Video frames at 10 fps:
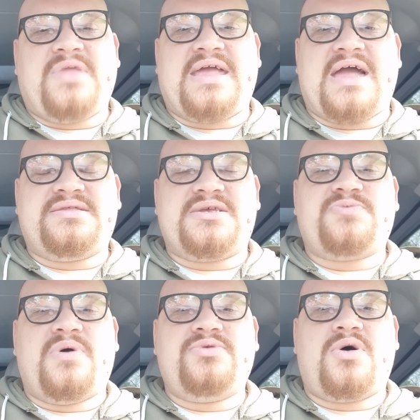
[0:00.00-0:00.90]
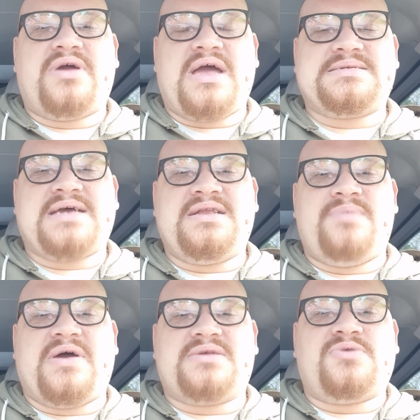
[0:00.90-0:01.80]
Again, this will not get any
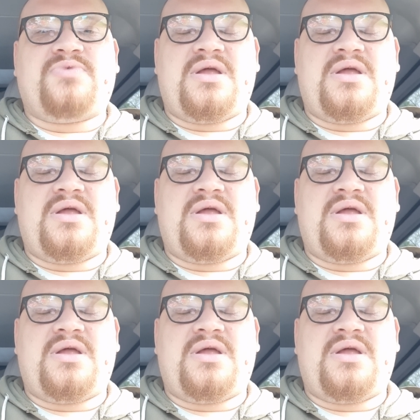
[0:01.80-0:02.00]
better,